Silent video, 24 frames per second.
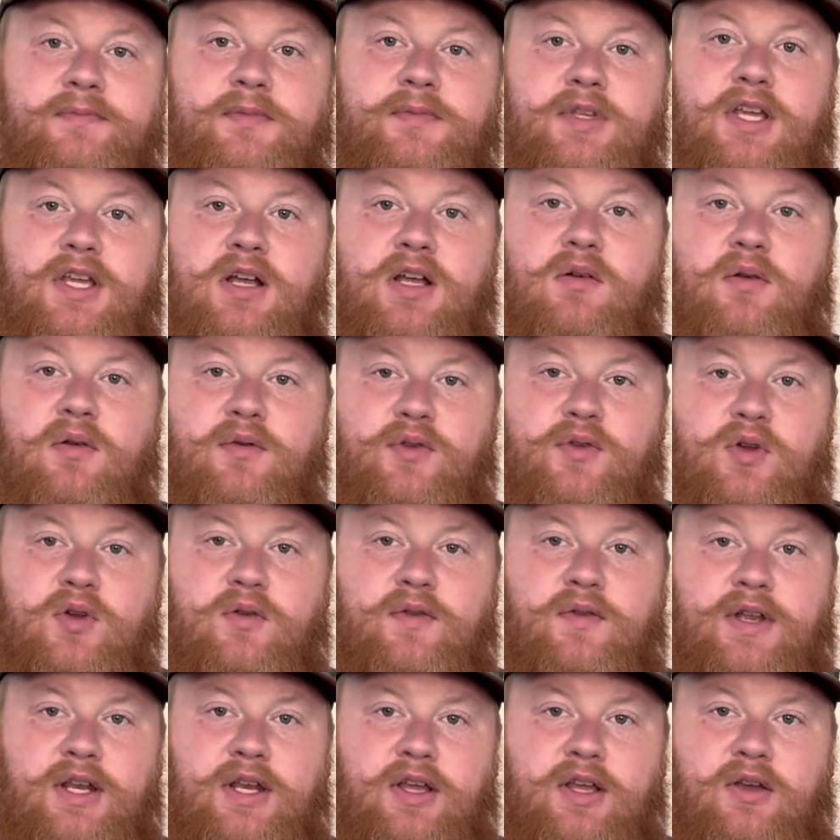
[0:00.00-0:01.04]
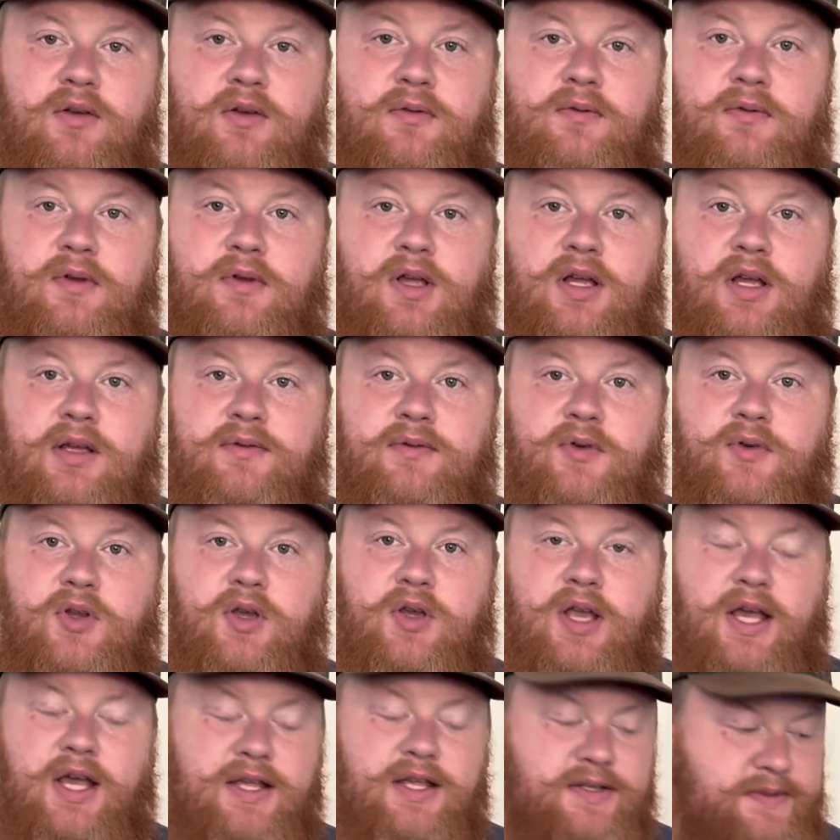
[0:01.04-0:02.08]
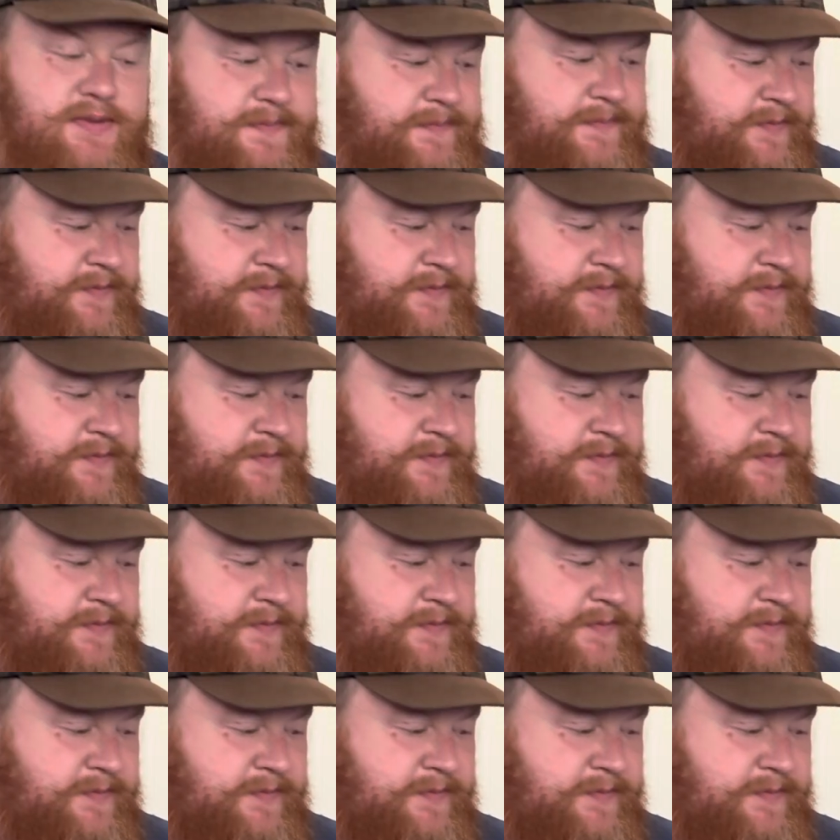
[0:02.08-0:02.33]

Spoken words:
gear review video for you guys.